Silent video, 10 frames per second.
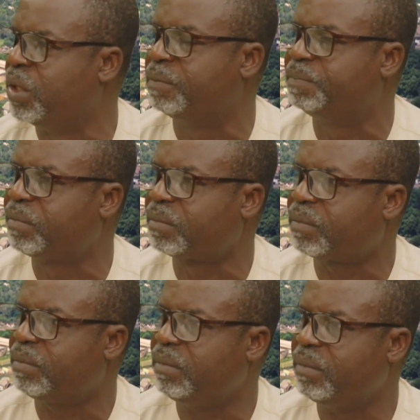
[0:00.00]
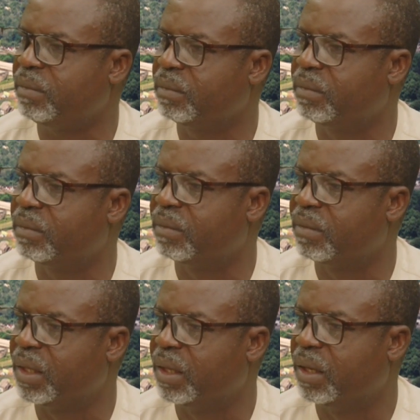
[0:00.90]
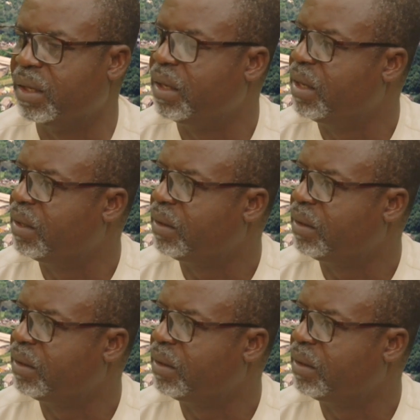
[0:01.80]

accessible are these mental